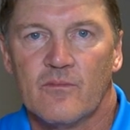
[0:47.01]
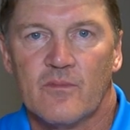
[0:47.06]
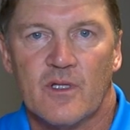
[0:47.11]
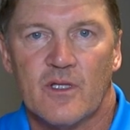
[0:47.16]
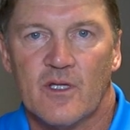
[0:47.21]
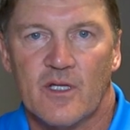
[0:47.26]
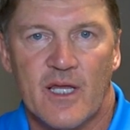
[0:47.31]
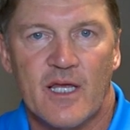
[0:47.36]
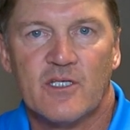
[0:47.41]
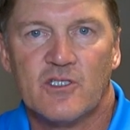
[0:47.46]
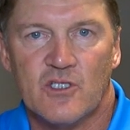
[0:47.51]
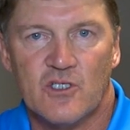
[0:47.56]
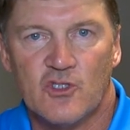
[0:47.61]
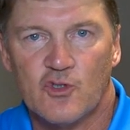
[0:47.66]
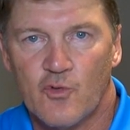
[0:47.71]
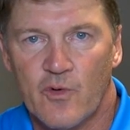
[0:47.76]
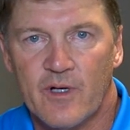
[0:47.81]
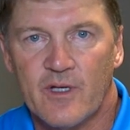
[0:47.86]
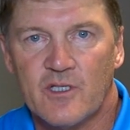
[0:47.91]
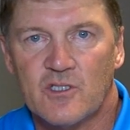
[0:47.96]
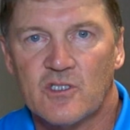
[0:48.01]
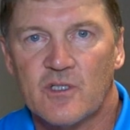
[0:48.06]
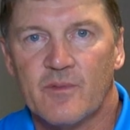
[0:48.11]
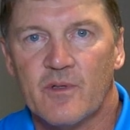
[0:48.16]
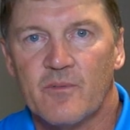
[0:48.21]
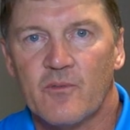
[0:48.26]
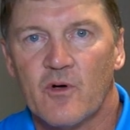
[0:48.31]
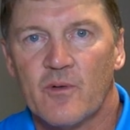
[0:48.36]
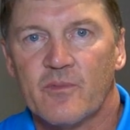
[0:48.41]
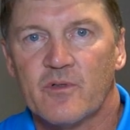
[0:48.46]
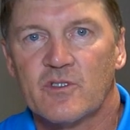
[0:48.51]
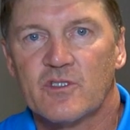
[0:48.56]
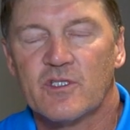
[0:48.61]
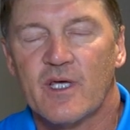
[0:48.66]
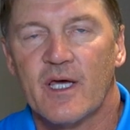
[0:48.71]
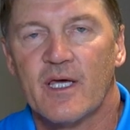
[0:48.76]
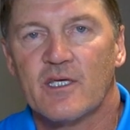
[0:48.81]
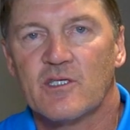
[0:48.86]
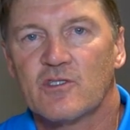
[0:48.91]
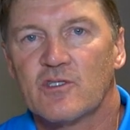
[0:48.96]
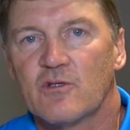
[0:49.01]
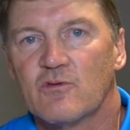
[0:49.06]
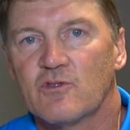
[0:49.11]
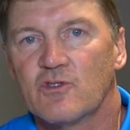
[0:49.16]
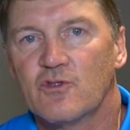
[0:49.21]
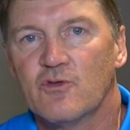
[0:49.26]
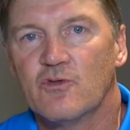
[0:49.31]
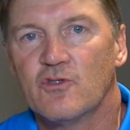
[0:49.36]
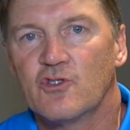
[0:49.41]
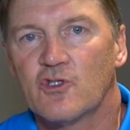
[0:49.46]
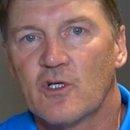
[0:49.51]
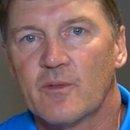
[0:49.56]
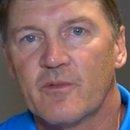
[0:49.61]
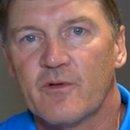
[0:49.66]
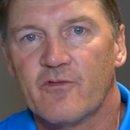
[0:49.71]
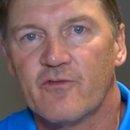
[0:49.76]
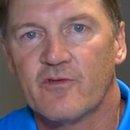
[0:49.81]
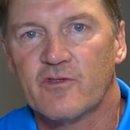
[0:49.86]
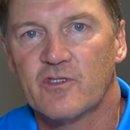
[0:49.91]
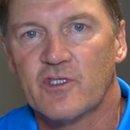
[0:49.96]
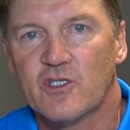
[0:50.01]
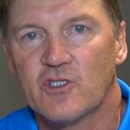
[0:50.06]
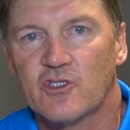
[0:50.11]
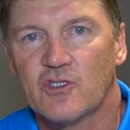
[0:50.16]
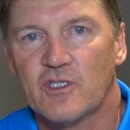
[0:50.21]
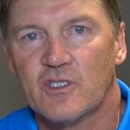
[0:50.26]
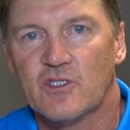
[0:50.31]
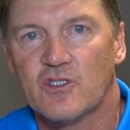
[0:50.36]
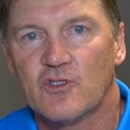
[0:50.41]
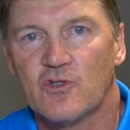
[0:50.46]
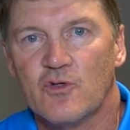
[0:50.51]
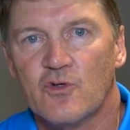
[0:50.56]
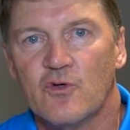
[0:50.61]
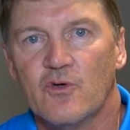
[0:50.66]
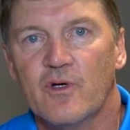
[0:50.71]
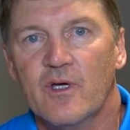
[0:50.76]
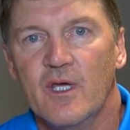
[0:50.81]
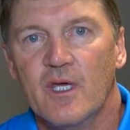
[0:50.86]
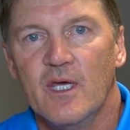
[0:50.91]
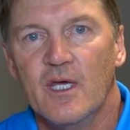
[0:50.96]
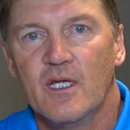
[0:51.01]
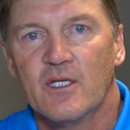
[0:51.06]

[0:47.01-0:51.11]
in the 1920s to be more precise, there was two German physicians who